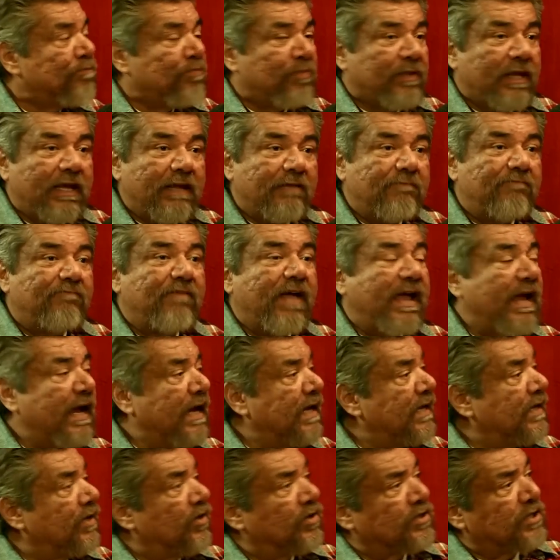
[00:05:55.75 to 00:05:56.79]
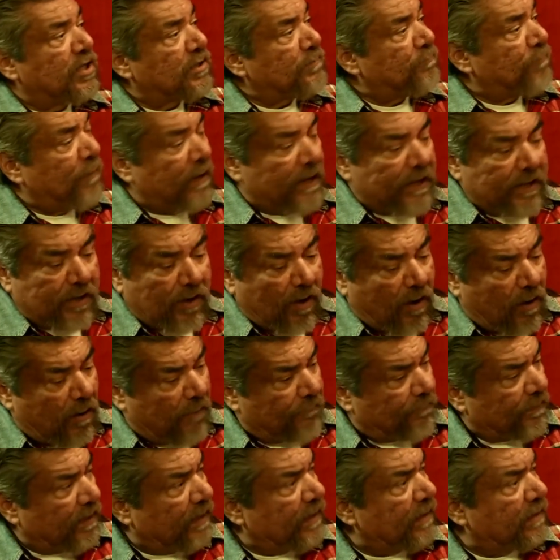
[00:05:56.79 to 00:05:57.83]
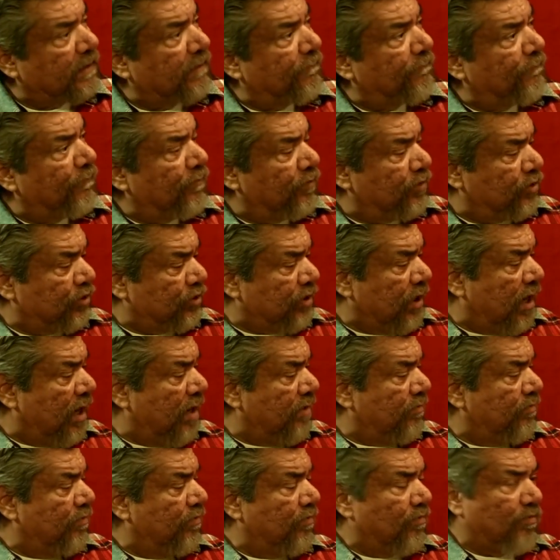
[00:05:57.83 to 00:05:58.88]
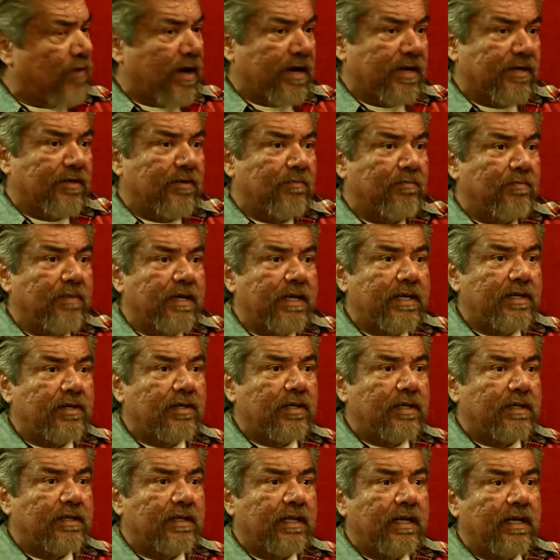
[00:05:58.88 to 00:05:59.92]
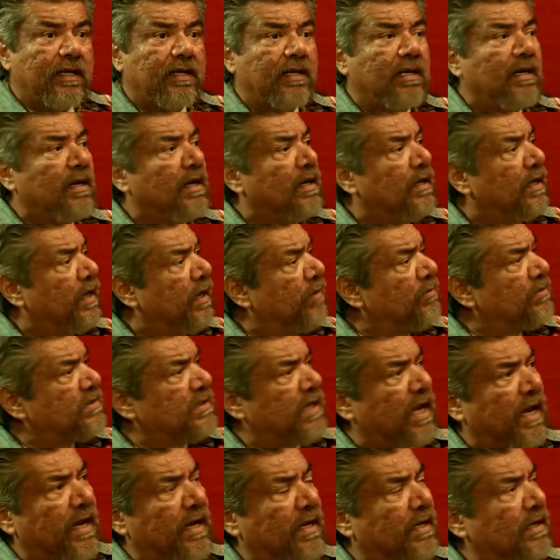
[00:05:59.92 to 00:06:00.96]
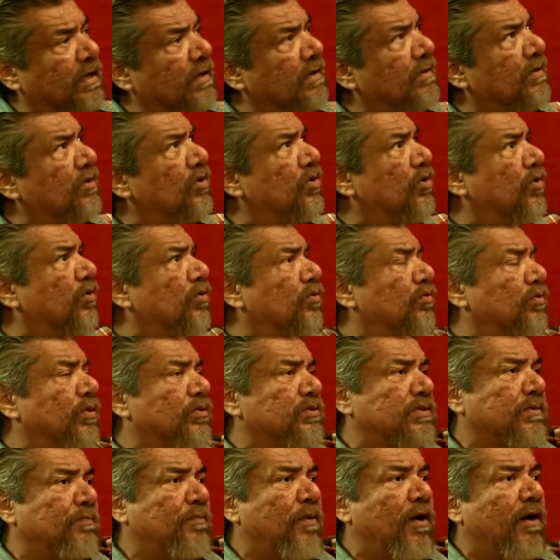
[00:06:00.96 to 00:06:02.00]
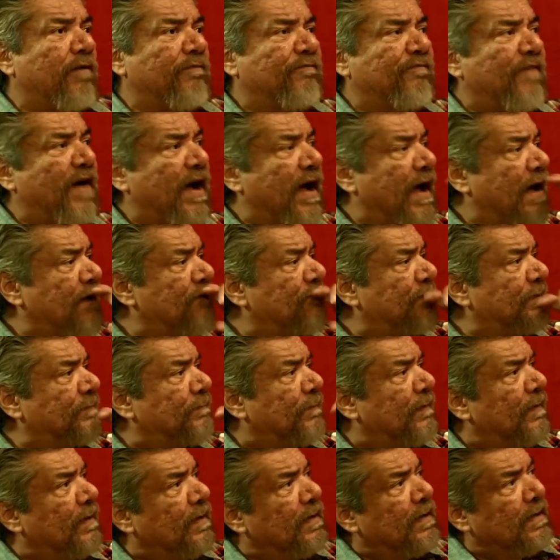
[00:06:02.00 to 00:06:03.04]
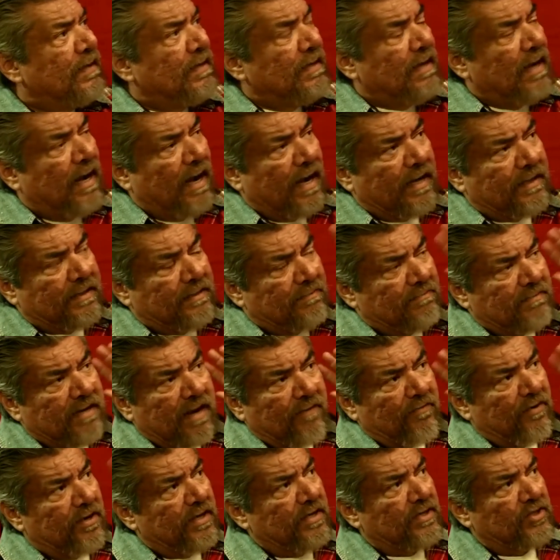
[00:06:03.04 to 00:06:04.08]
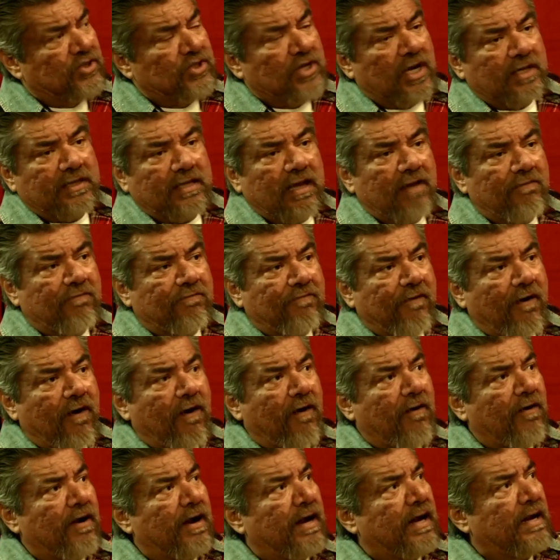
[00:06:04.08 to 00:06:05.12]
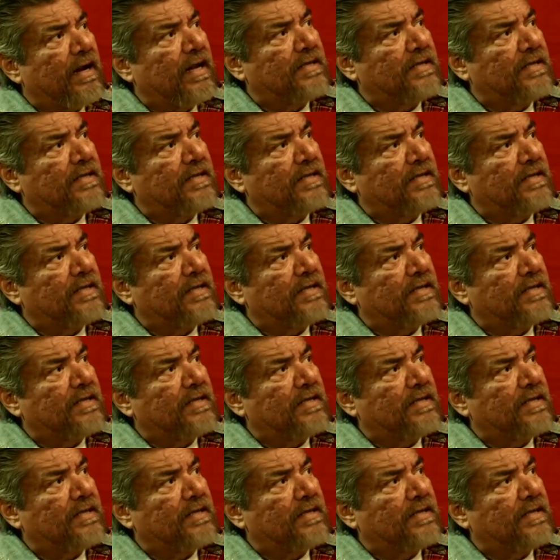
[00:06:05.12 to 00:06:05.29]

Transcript: in Bane, he goes, I was playing golf and I hit the first shot right in the middle, and then it was like, you know, it was a par 5 and I'd never hit a shot that far, and I